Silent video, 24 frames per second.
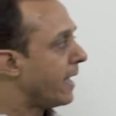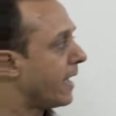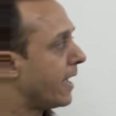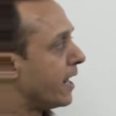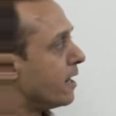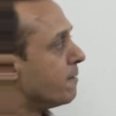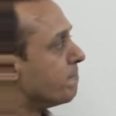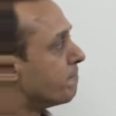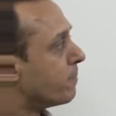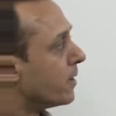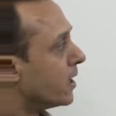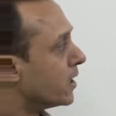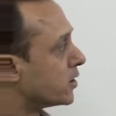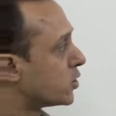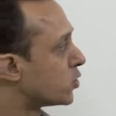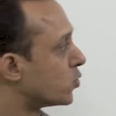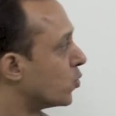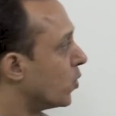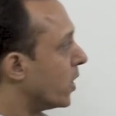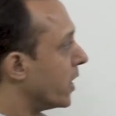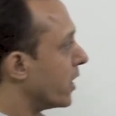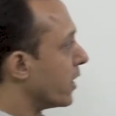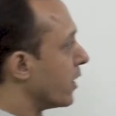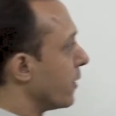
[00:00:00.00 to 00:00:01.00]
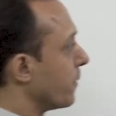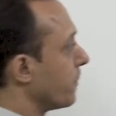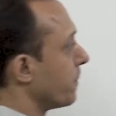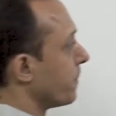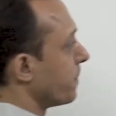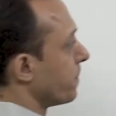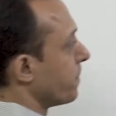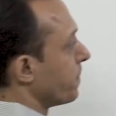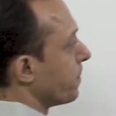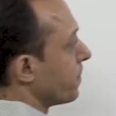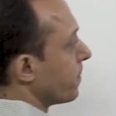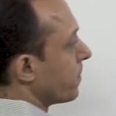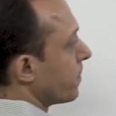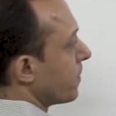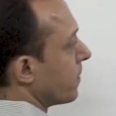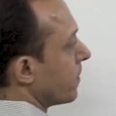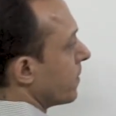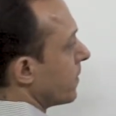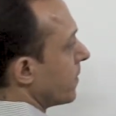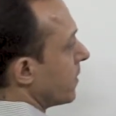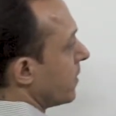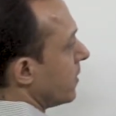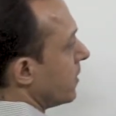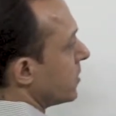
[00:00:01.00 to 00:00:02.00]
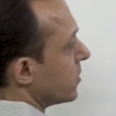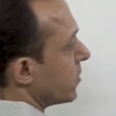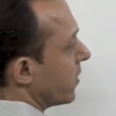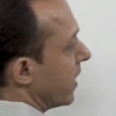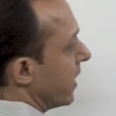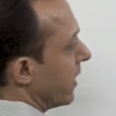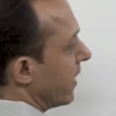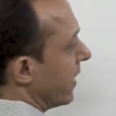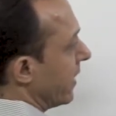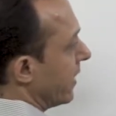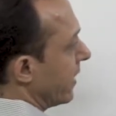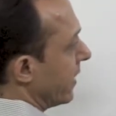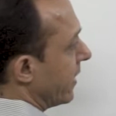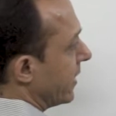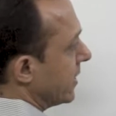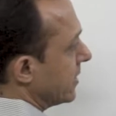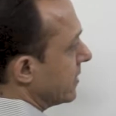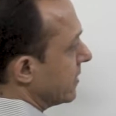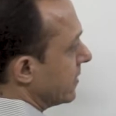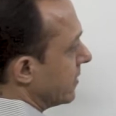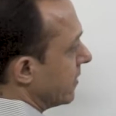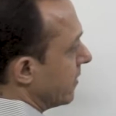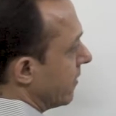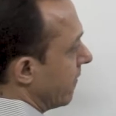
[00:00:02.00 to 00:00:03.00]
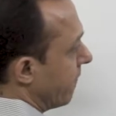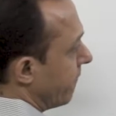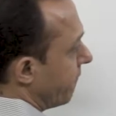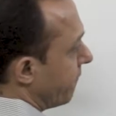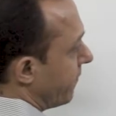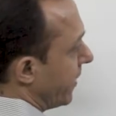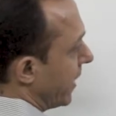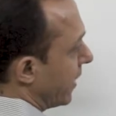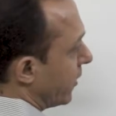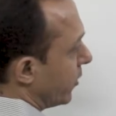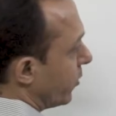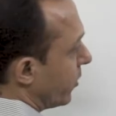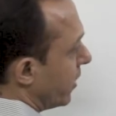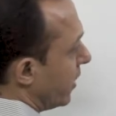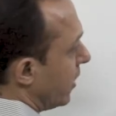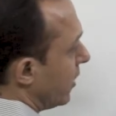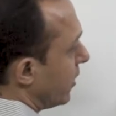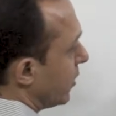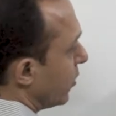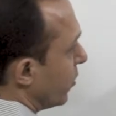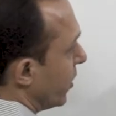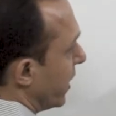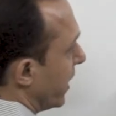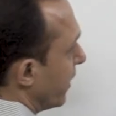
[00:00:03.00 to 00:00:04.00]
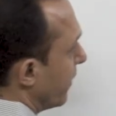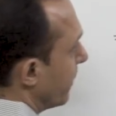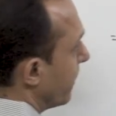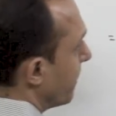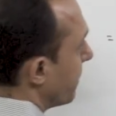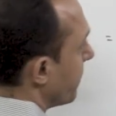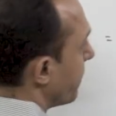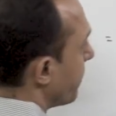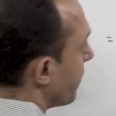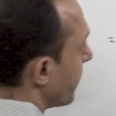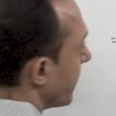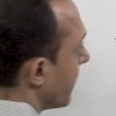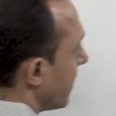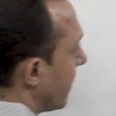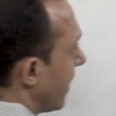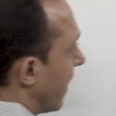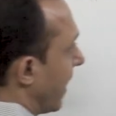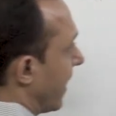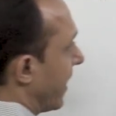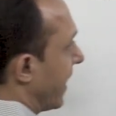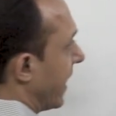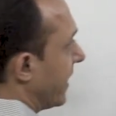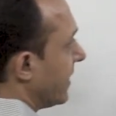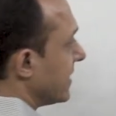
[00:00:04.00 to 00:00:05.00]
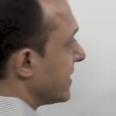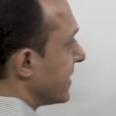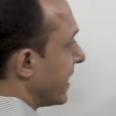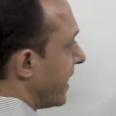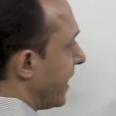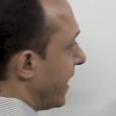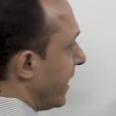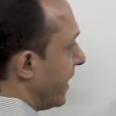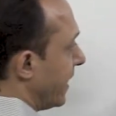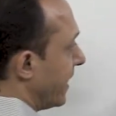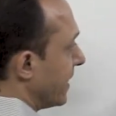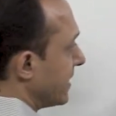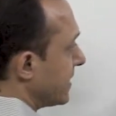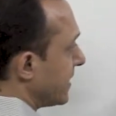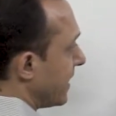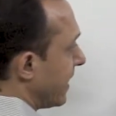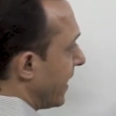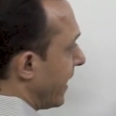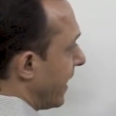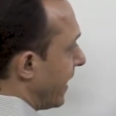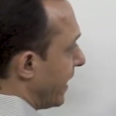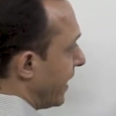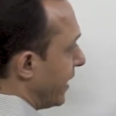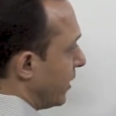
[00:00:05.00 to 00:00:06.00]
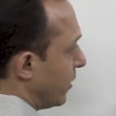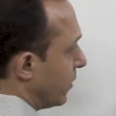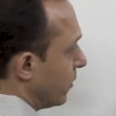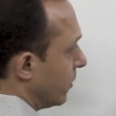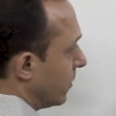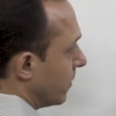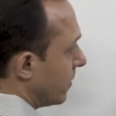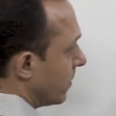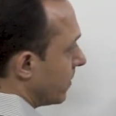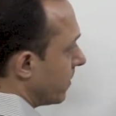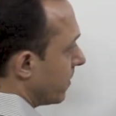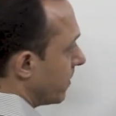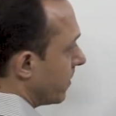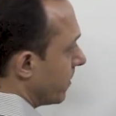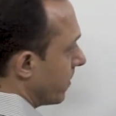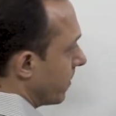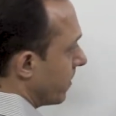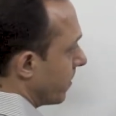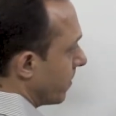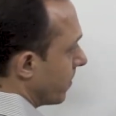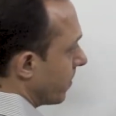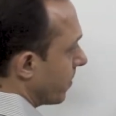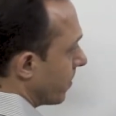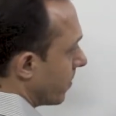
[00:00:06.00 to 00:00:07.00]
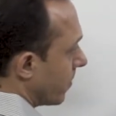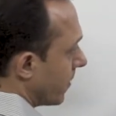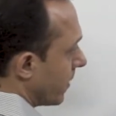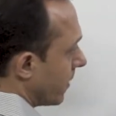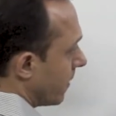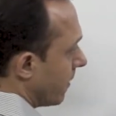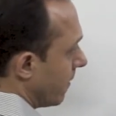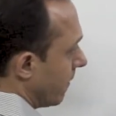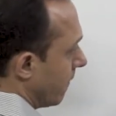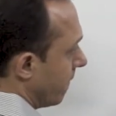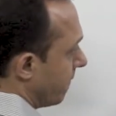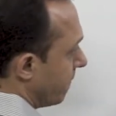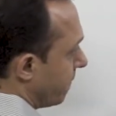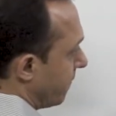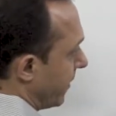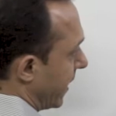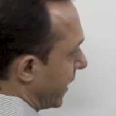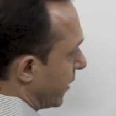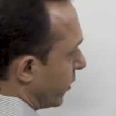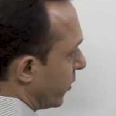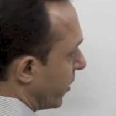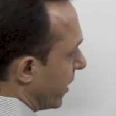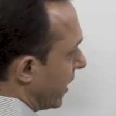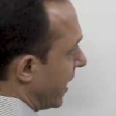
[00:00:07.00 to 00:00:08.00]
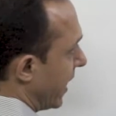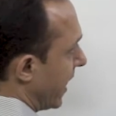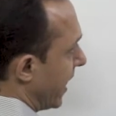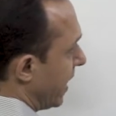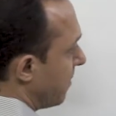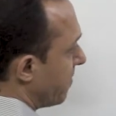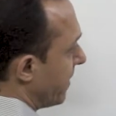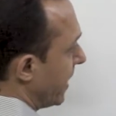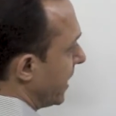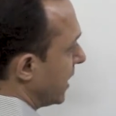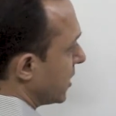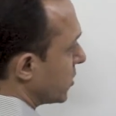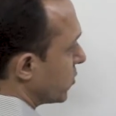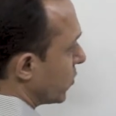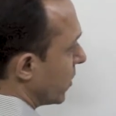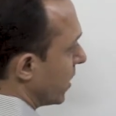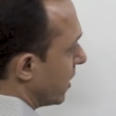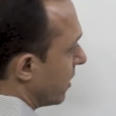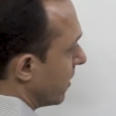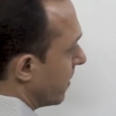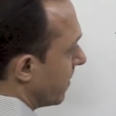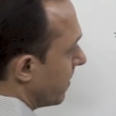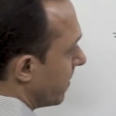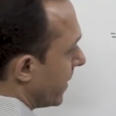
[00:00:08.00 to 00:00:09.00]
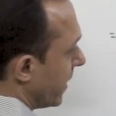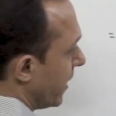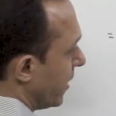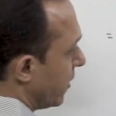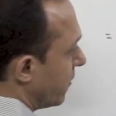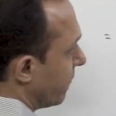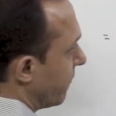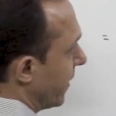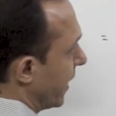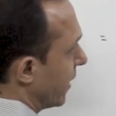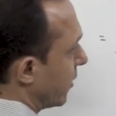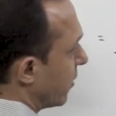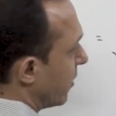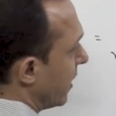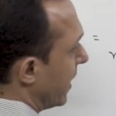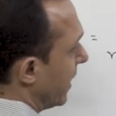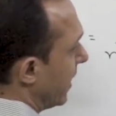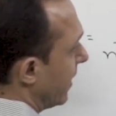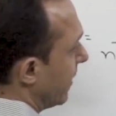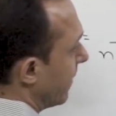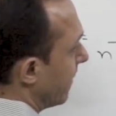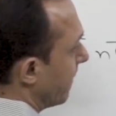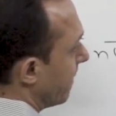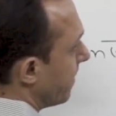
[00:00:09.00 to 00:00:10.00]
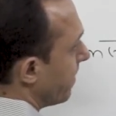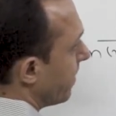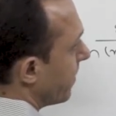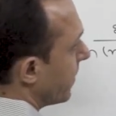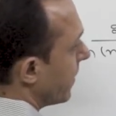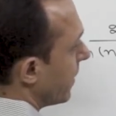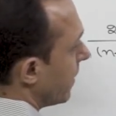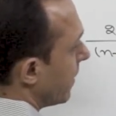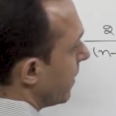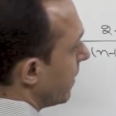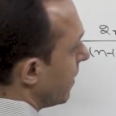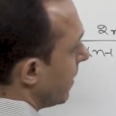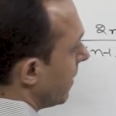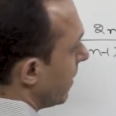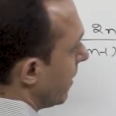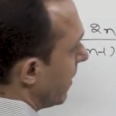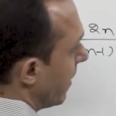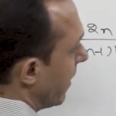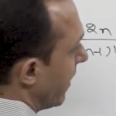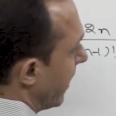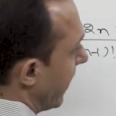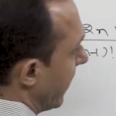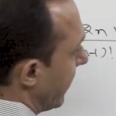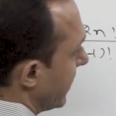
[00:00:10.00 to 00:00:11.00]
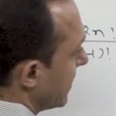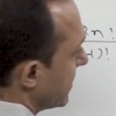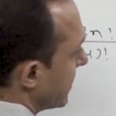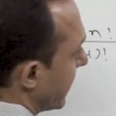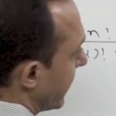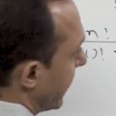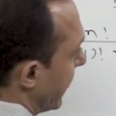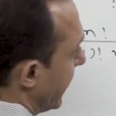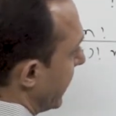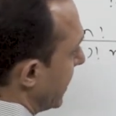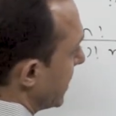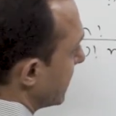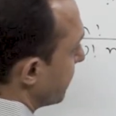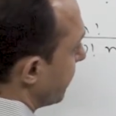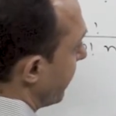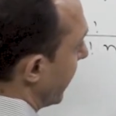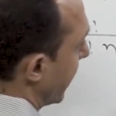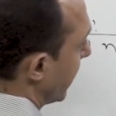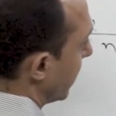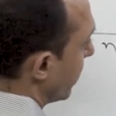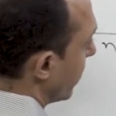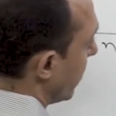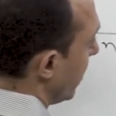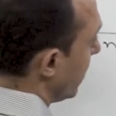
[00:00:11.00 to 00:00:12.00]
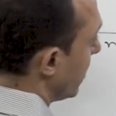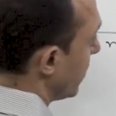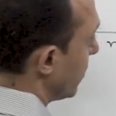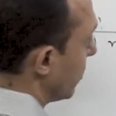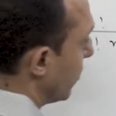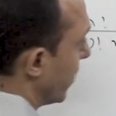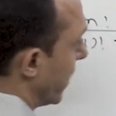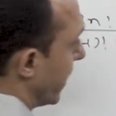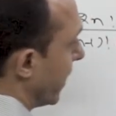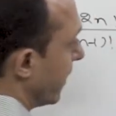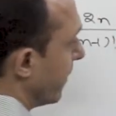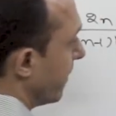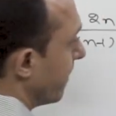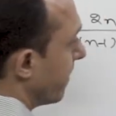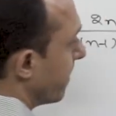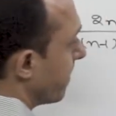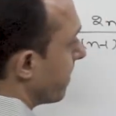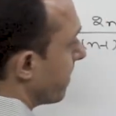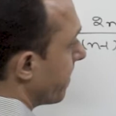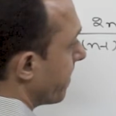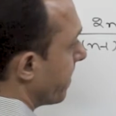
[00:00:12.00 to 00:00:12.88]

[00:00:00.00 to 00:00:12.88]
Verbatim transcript: n plus 1. So I'll write it as factorial 2n. I'll write this n as n into factorial n minus 1 into factorial n, and this again is factorial 2n